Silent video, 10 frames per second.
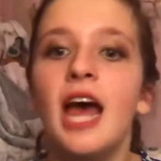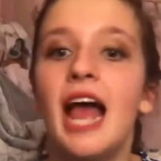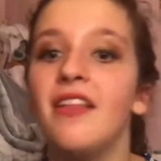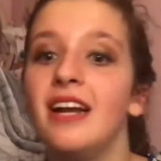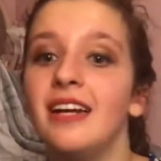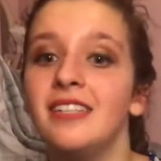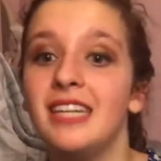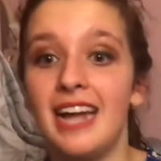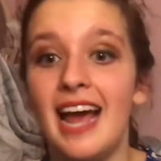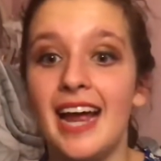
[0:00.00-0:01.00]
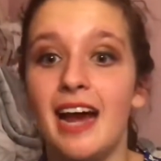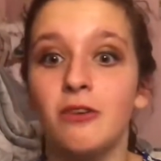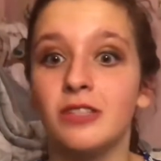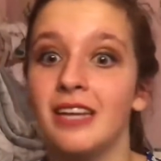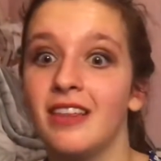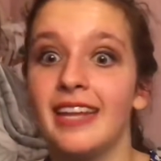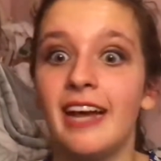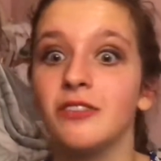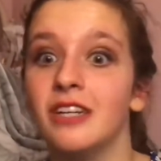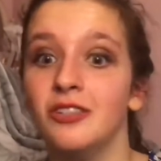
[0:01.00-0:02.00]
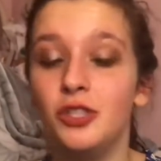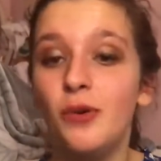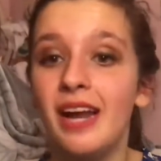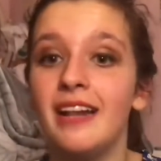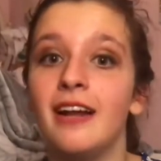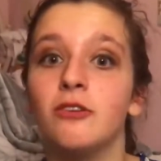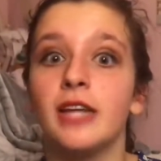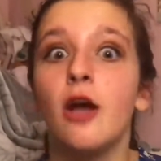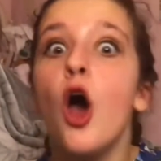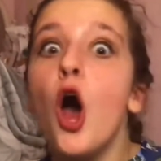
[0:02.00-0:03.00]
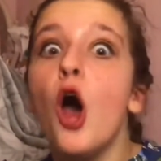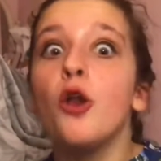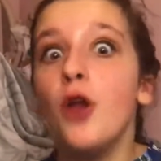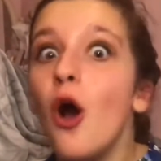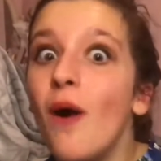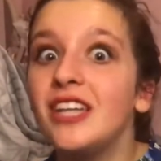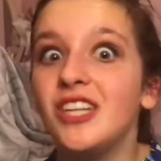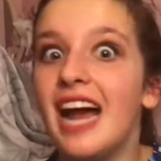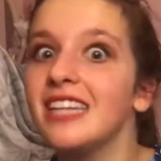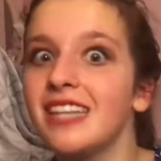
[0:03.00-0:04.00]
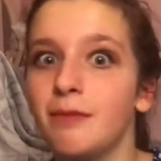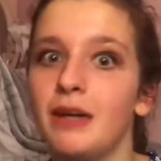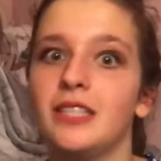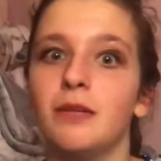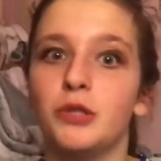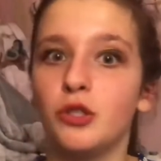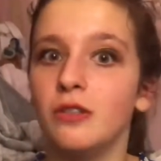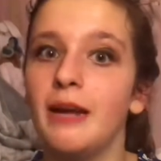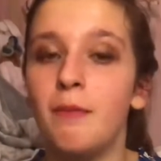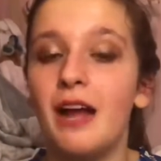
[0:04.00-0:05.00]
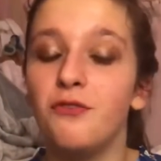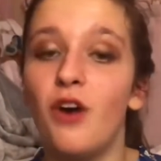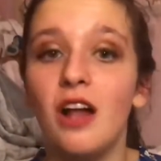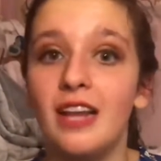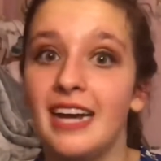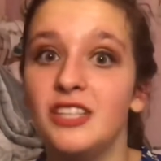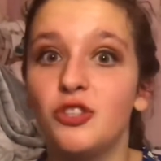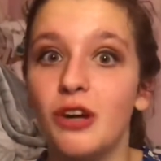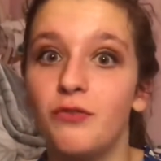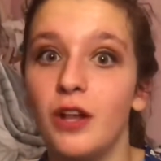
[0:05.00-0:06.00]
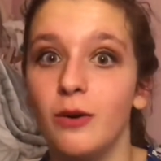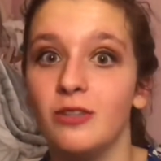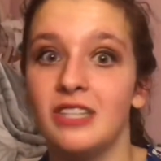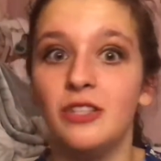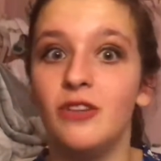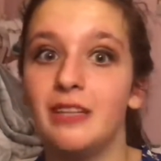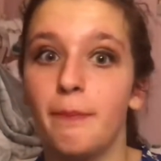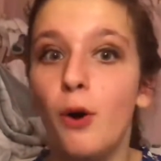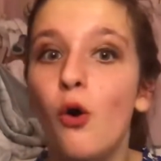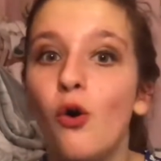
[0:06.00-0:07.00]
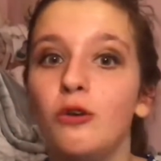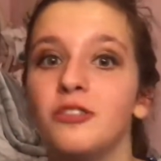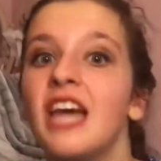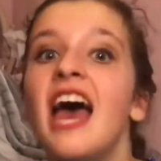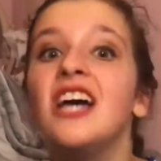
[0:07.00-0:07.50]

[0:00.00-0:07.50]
and then today, I was, like, thinking I was gonna do it, and then I was like, oh, no, I should ask like my Instagram followers and do like the polls.